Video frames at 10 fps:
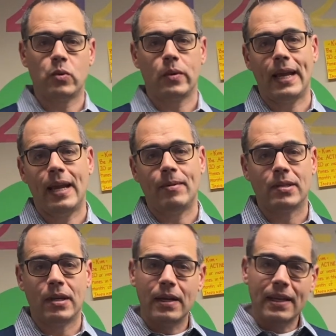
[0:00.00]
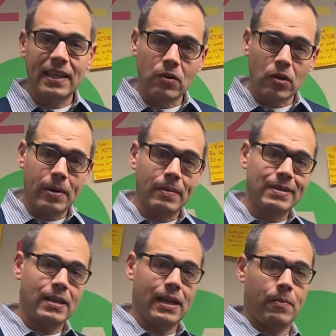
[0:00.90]
we were able to gear them up
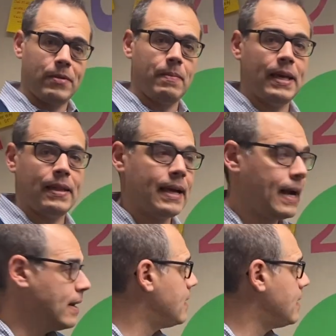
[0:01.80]
to help them meet that.